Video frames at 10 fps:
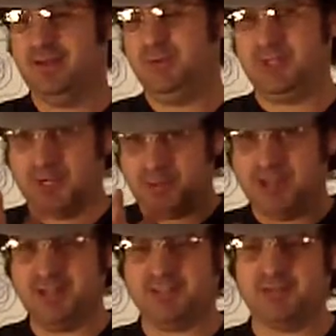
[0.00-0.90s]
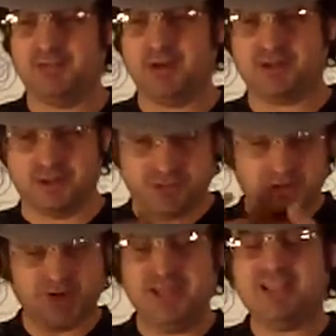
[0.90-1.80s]
we talk about index of refraction,
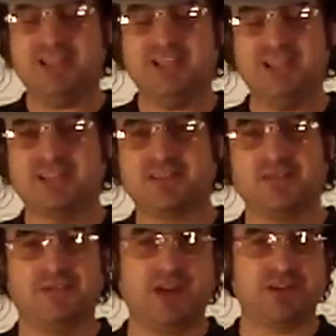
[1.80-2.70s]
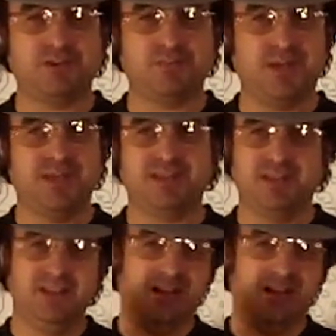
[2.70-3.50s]
crazy index of refraction based